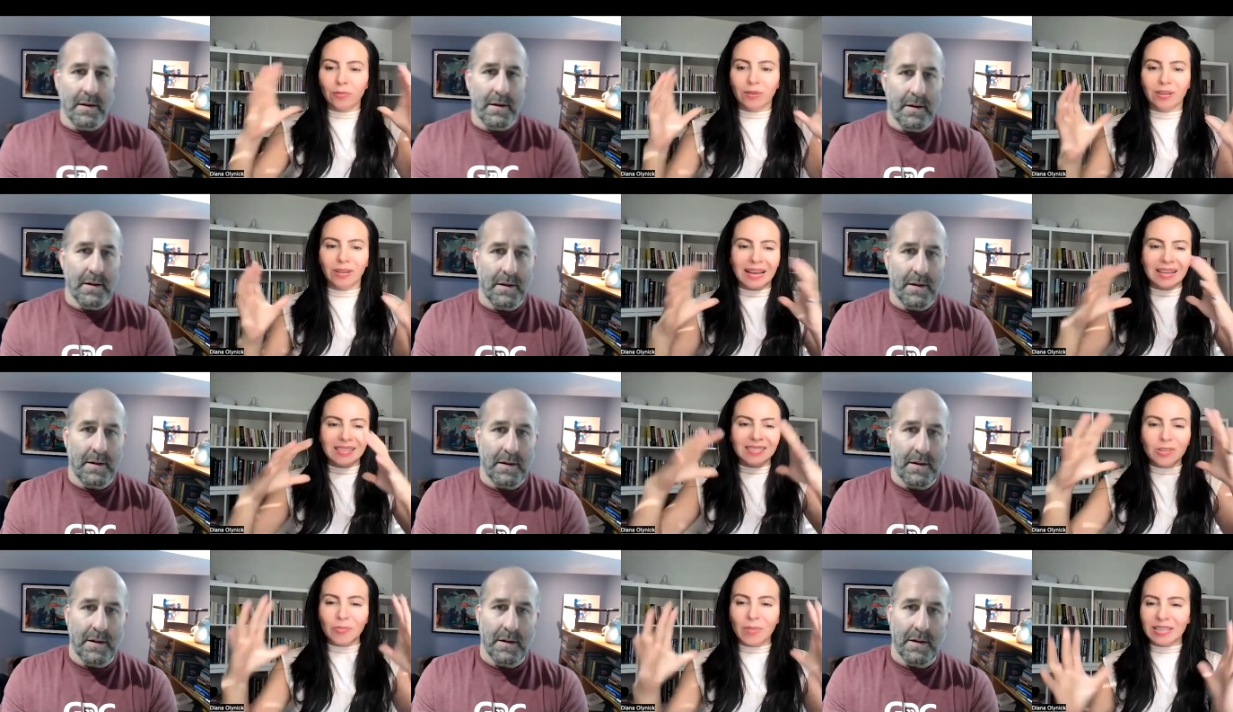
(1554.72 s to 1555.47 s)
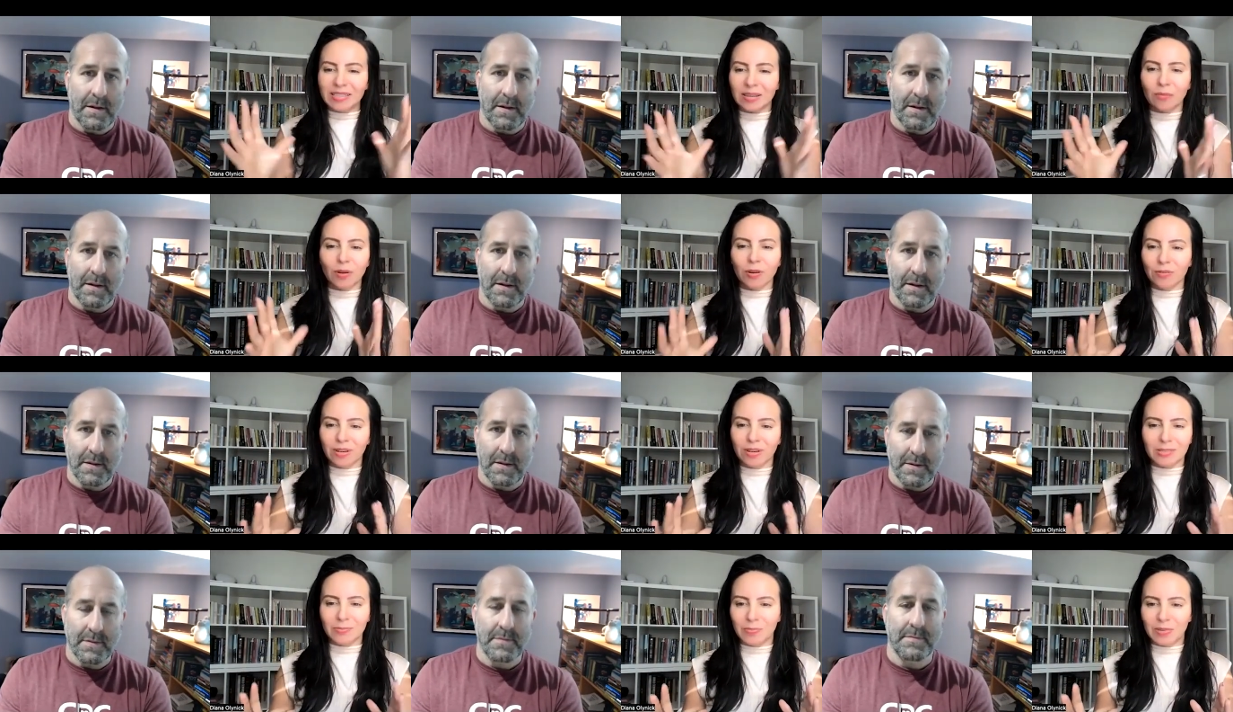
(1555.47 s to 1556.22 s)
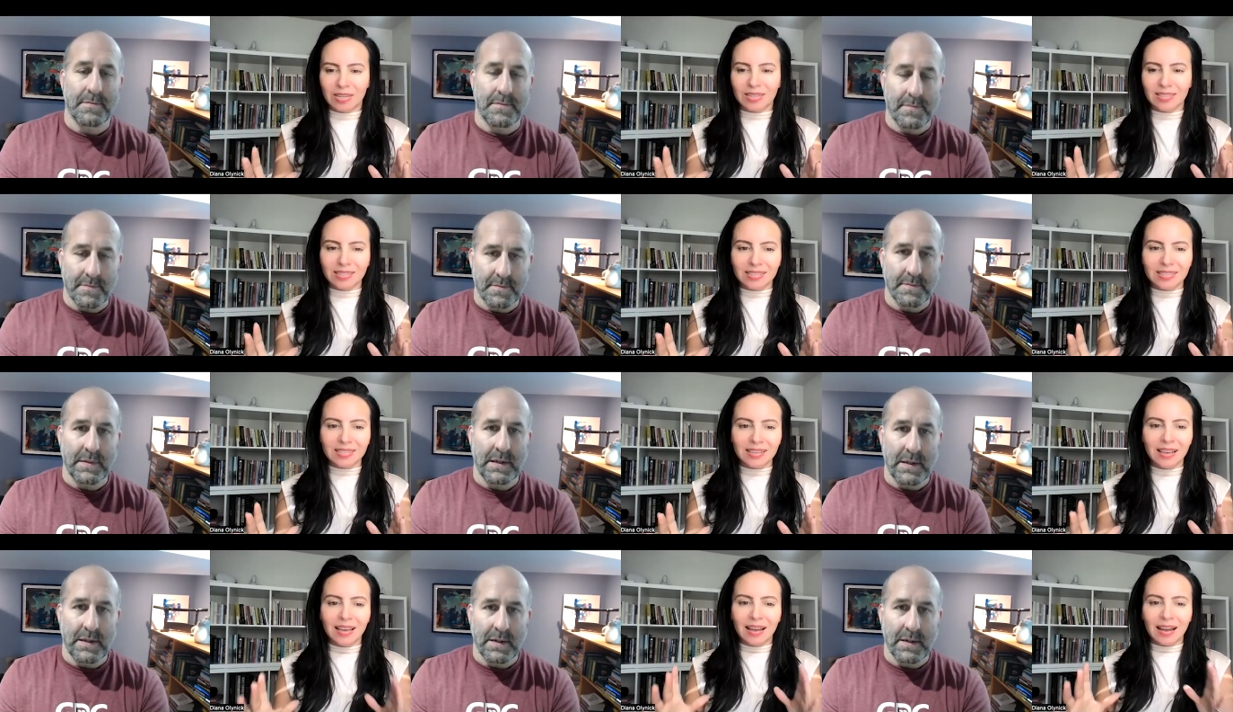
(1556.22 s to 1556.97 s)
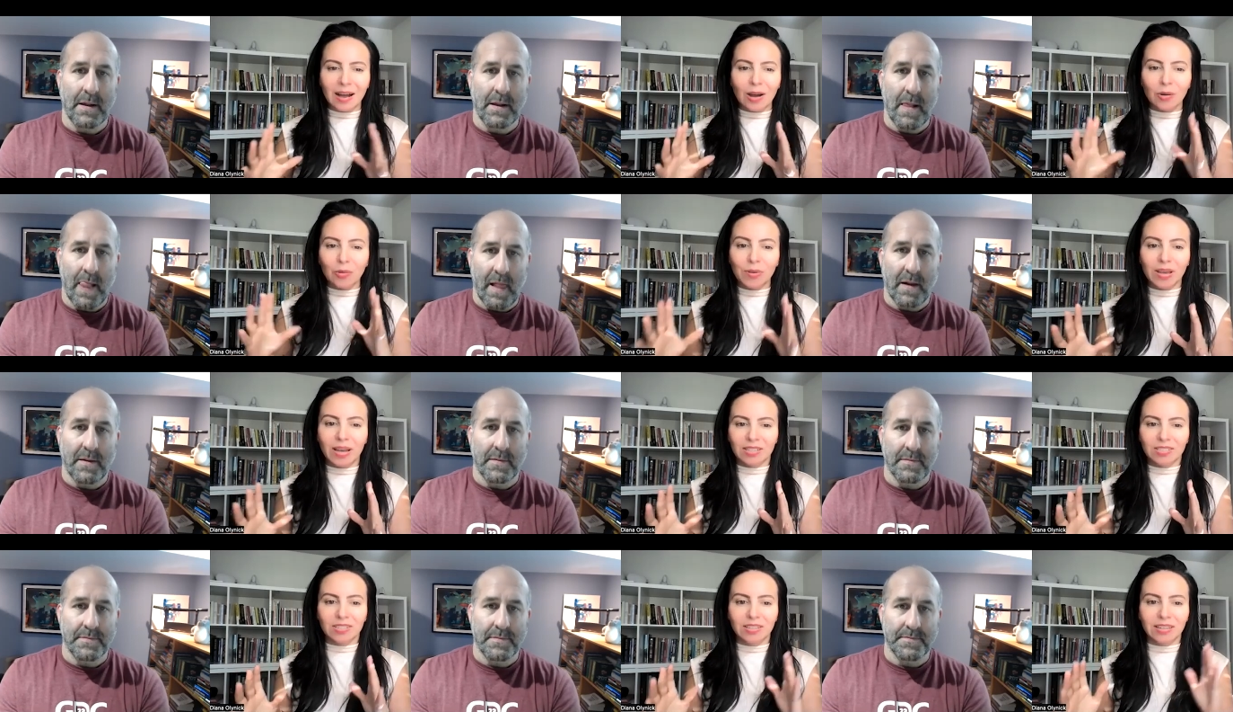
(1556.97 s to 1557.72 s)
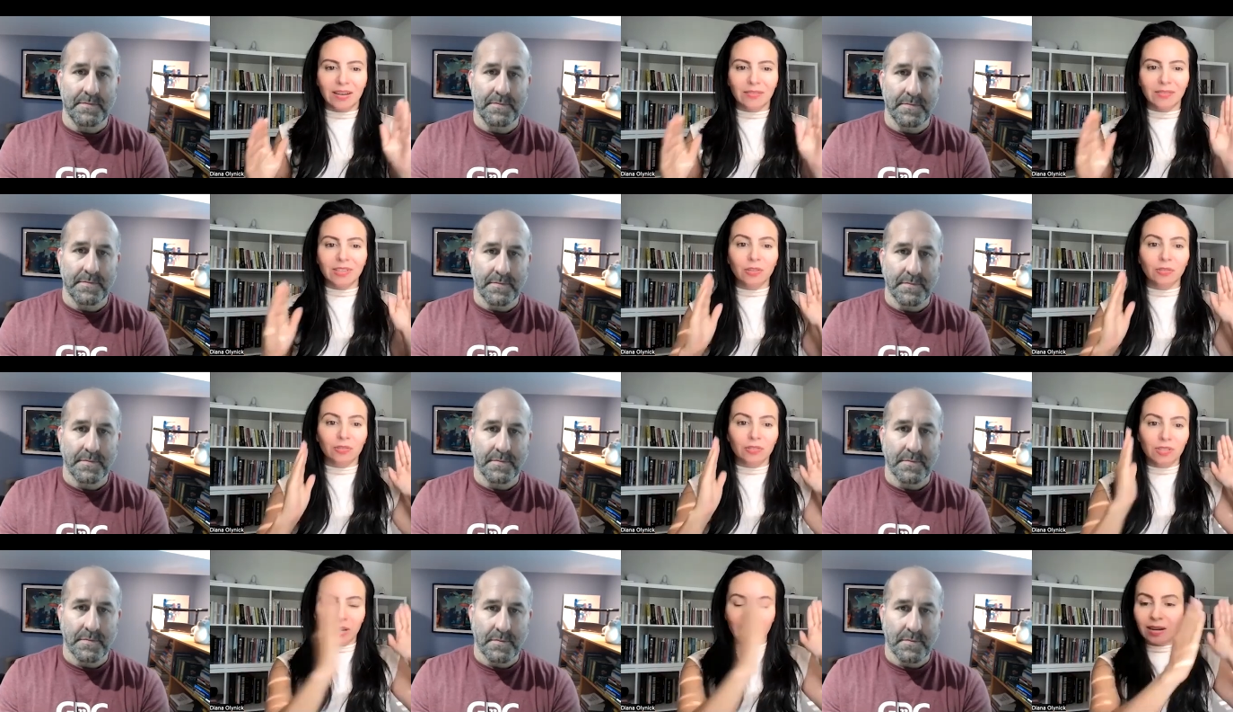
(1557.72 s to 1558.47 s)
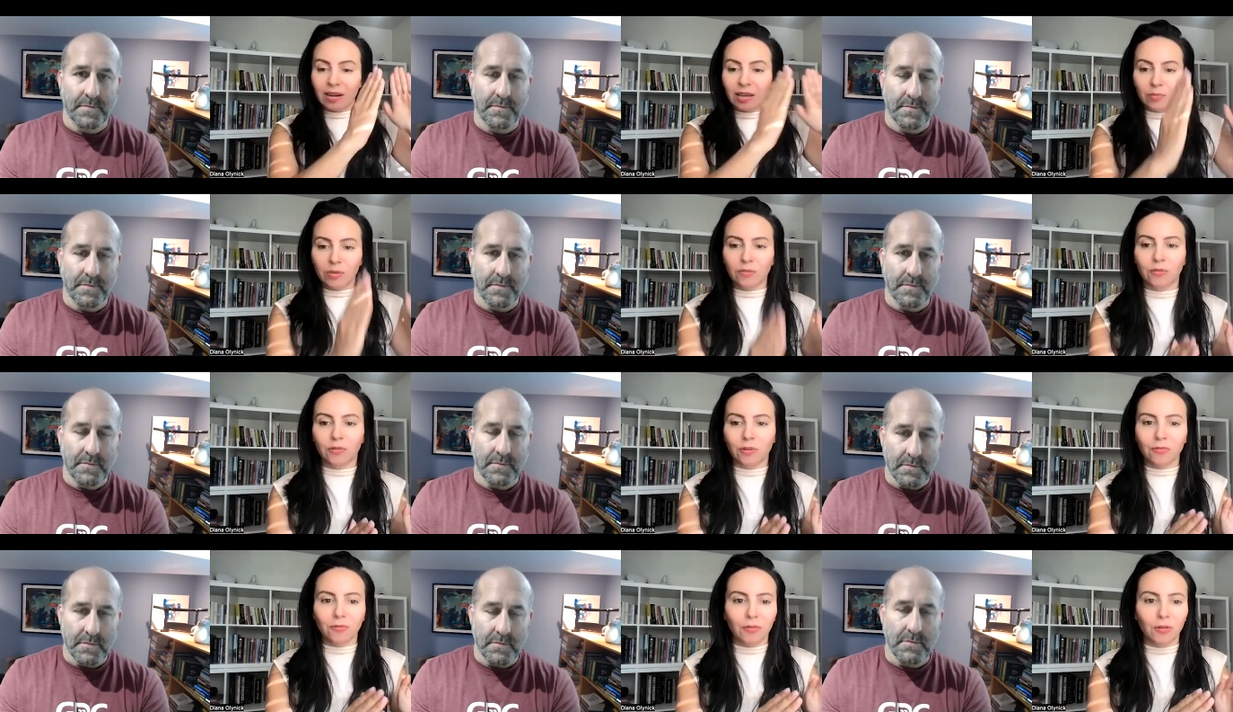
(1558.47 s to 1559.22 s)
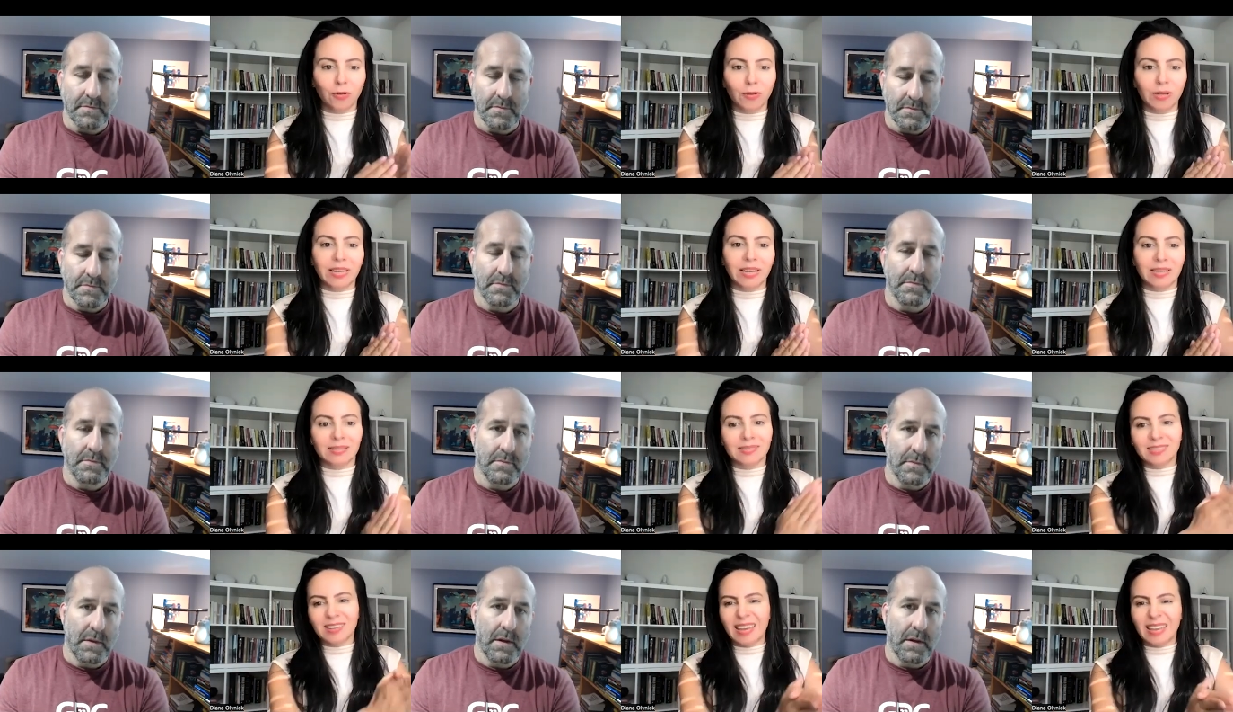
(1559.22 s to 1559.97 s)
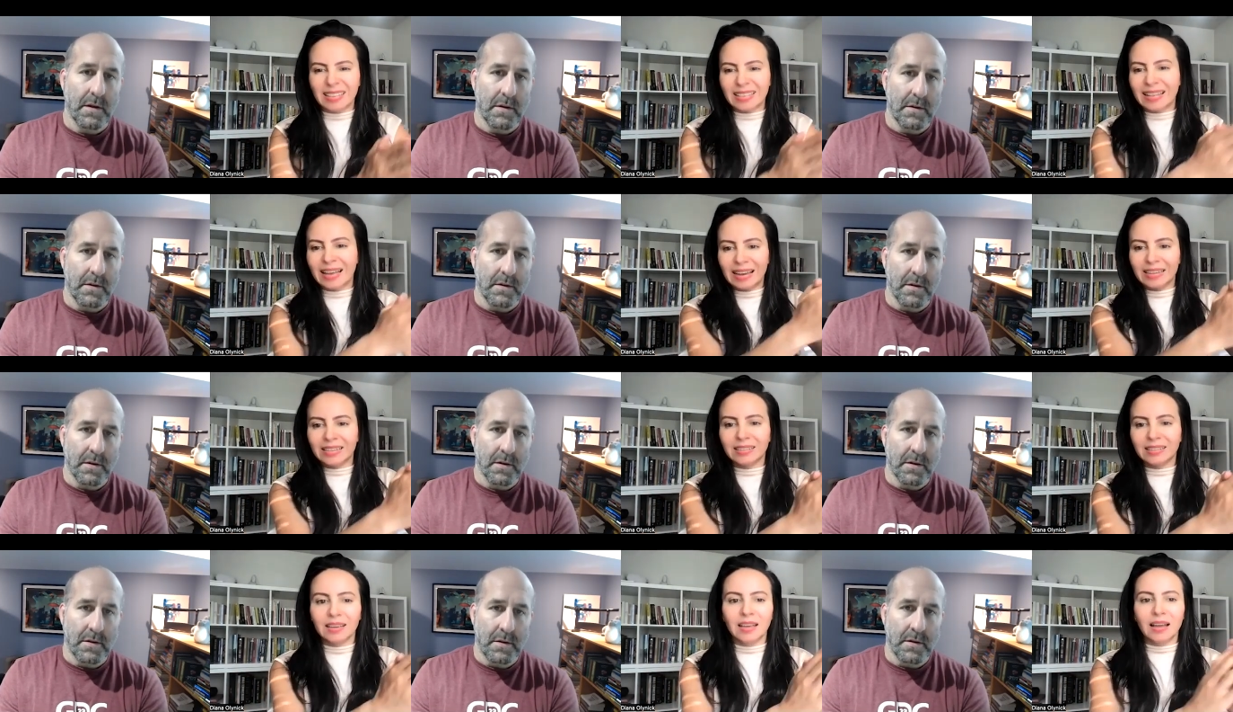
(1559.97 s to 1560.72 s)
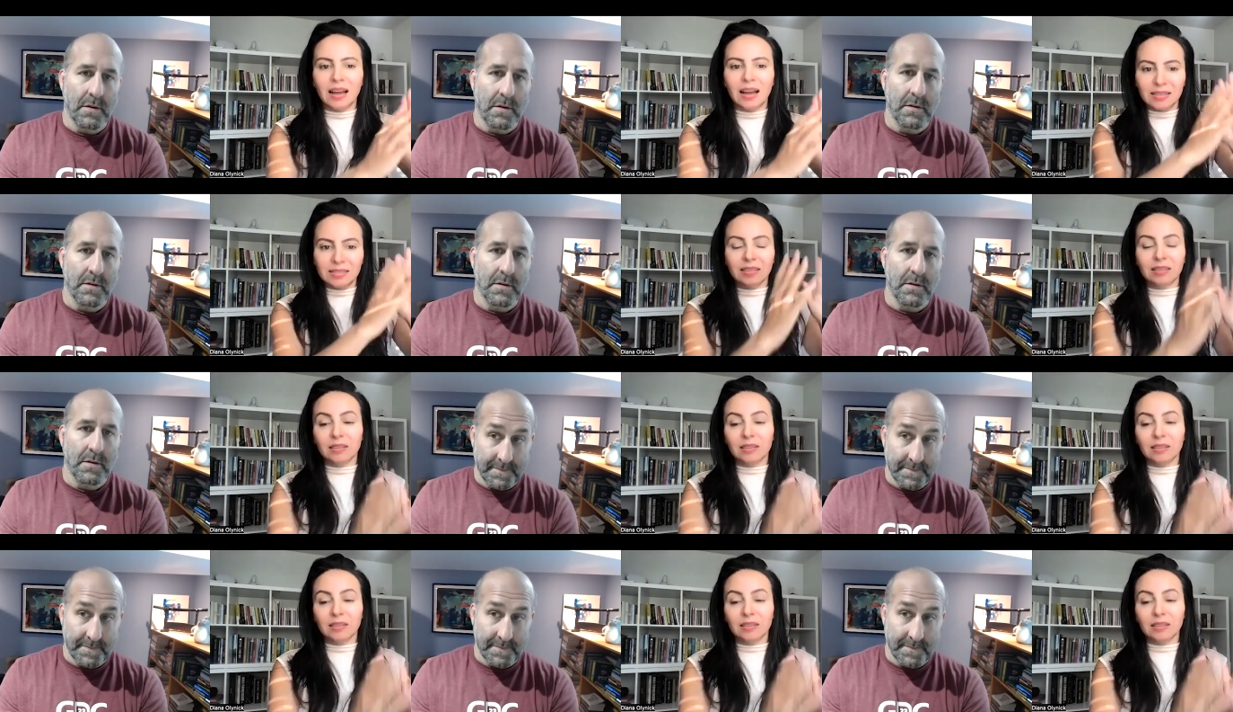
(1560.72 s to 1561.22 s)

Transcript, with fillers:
Speaker 1: own customize our own experiences how we actually have it not like before following a straight line as the